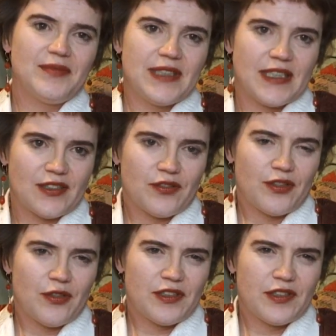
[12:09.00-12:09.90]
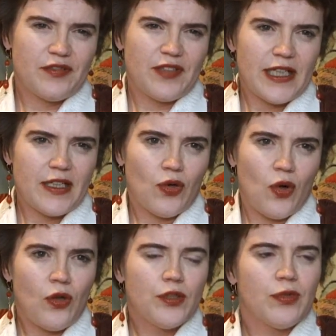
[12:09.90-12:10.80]
Yes, of course, the very
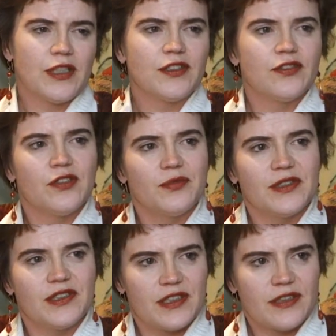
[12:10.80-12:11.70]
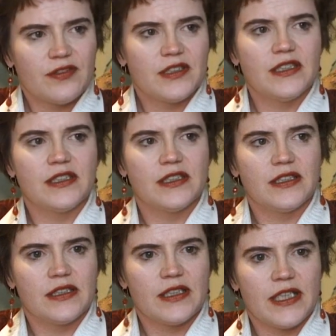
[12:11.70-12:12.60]
old ones from the 17th
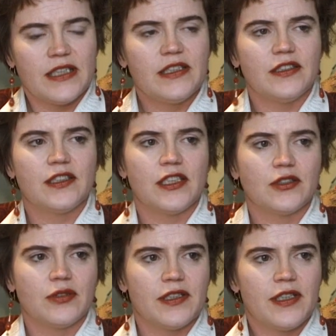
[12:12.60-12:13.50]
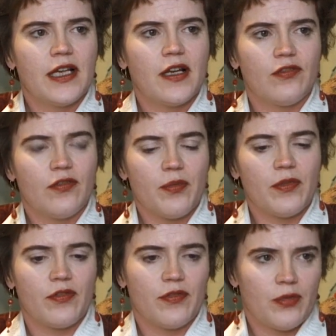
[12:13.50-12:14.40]
and 18th century, they are
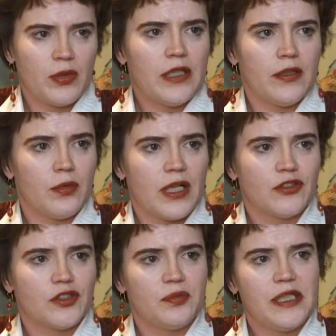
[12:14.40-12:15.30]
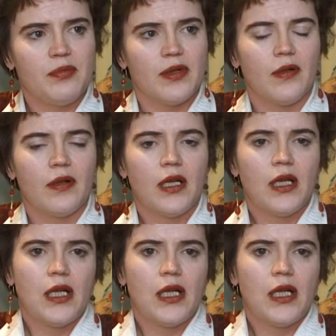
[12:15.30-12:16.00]
from the really Welsh people.